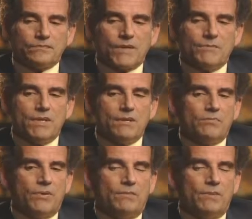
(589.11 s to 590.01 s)
being
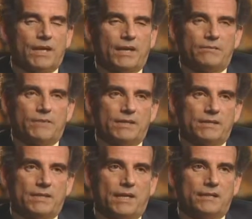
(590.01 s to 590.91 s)
promulgated by the
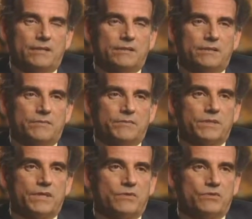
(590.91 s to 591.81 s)
scientists
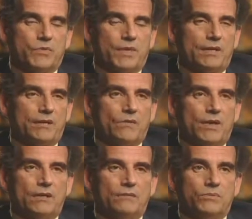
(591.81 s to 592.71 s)
themselves with any great
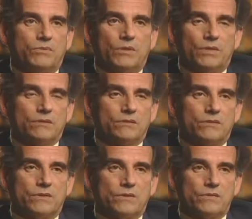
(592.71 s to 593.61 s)
ebullience or
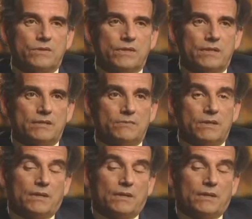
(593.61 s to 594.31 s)
enthusiasm.